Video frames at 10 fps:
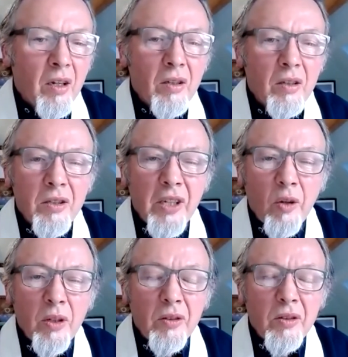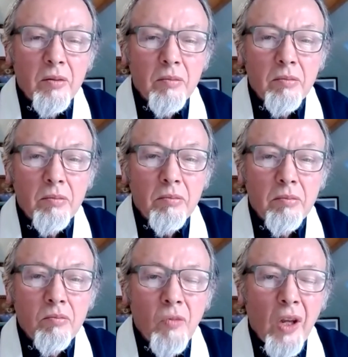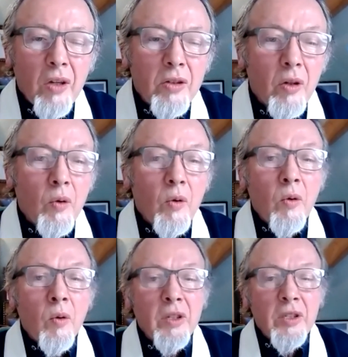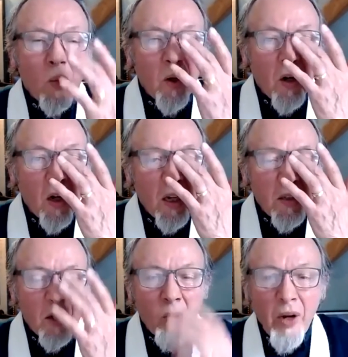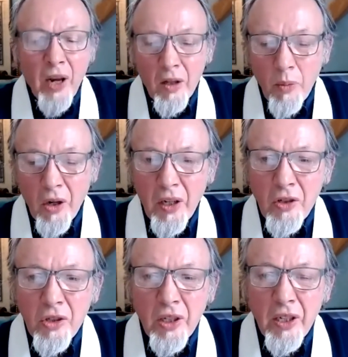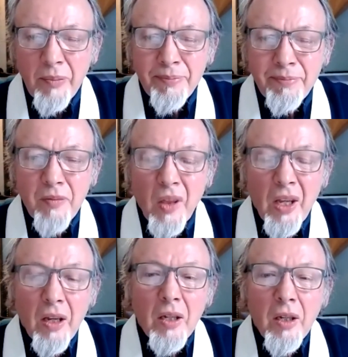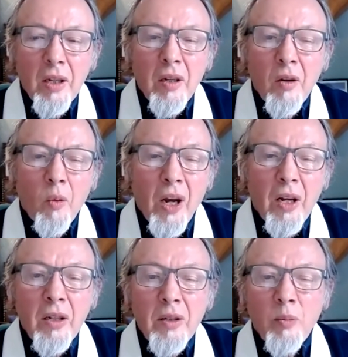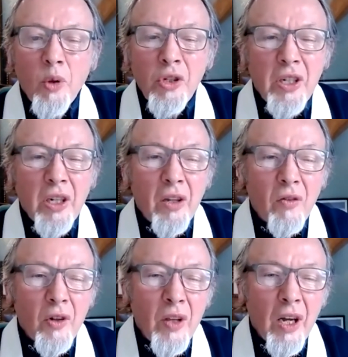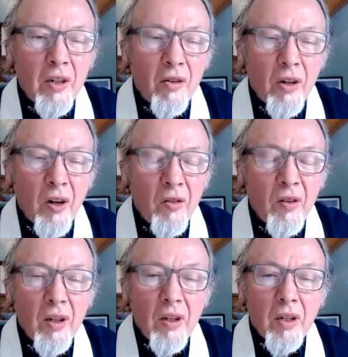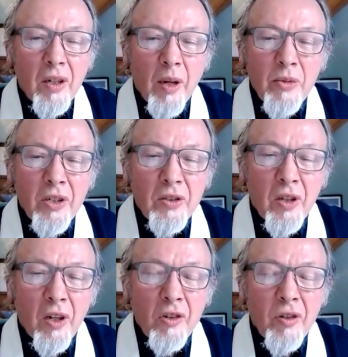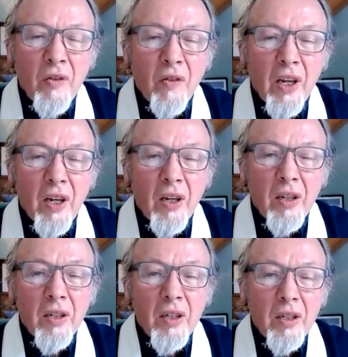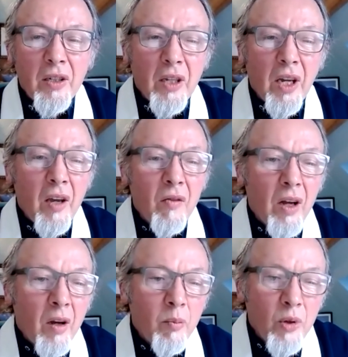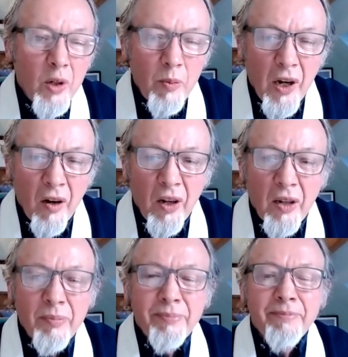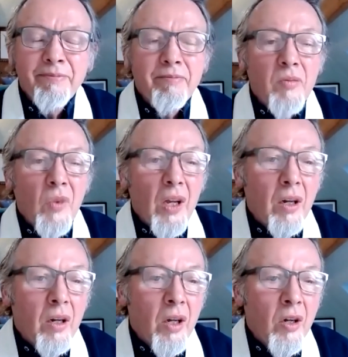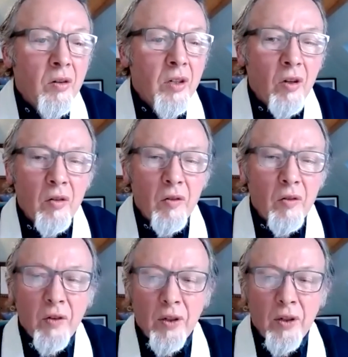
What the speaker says: sequence. So all is quiet around the Bodhi tree, when, pushing through the undergrowth, comes a solitary figure, Deva Putamara, alone and on foot.